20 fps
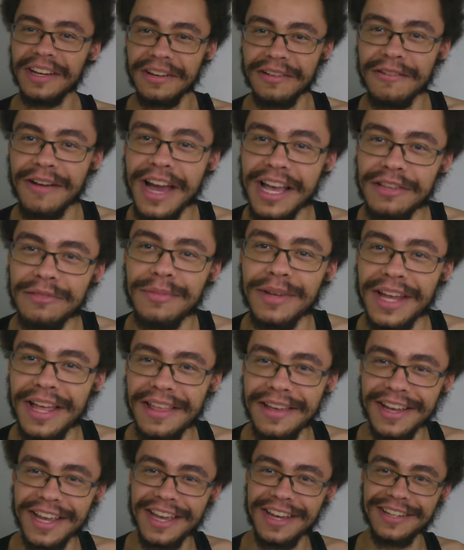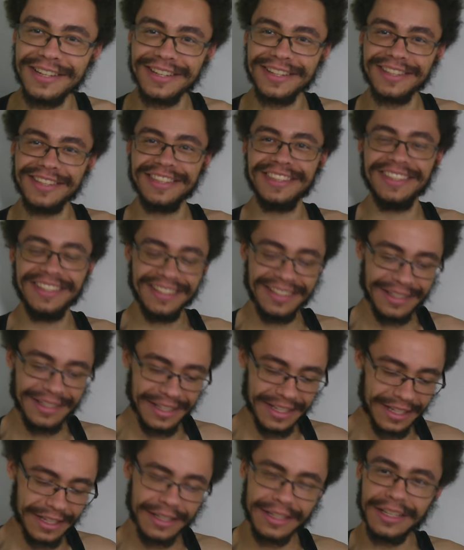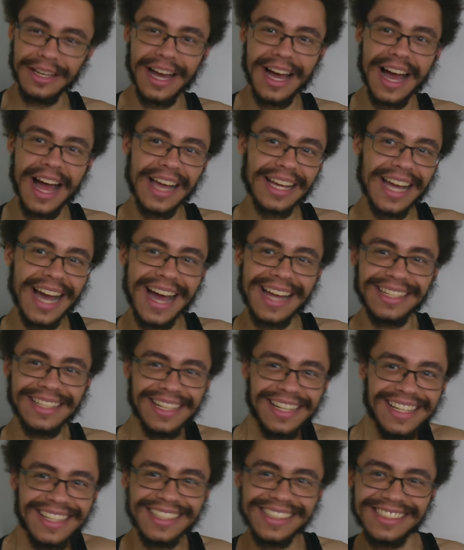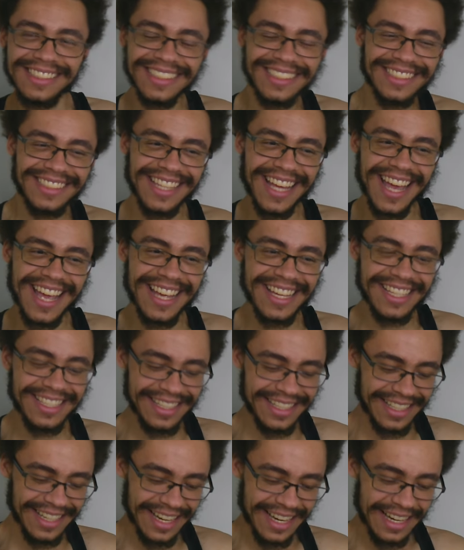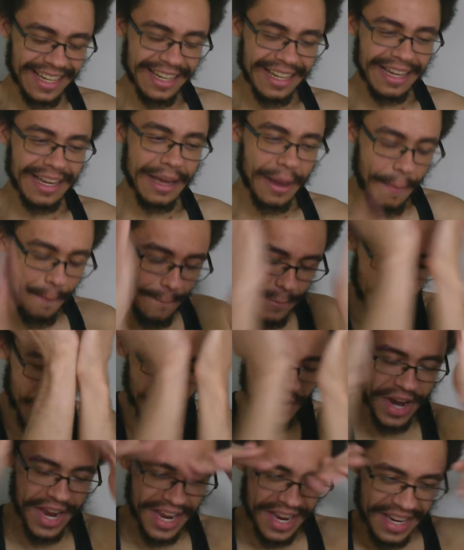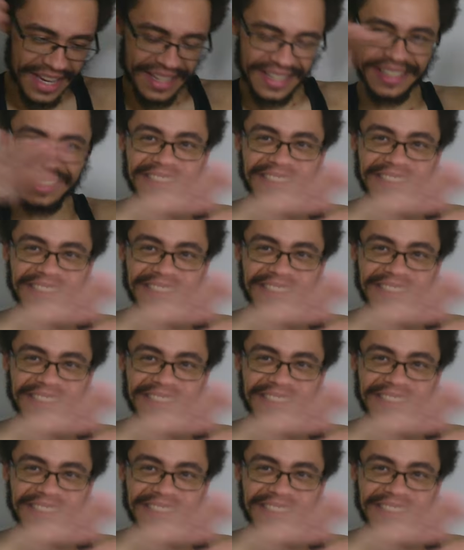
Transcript: at harassment allegations. I got delicious taste, boy.